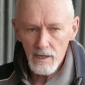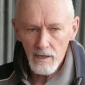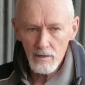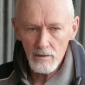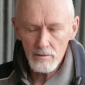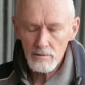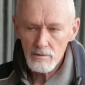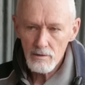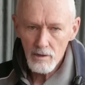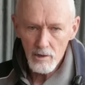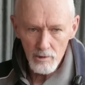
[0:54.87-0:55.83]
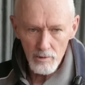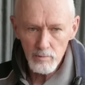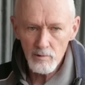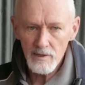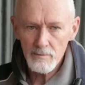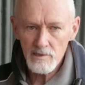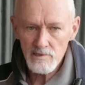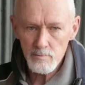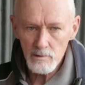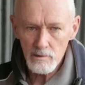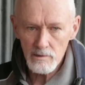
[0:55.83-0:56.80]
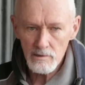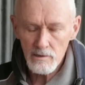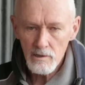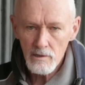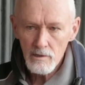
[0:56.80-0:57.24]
how horrible that must be.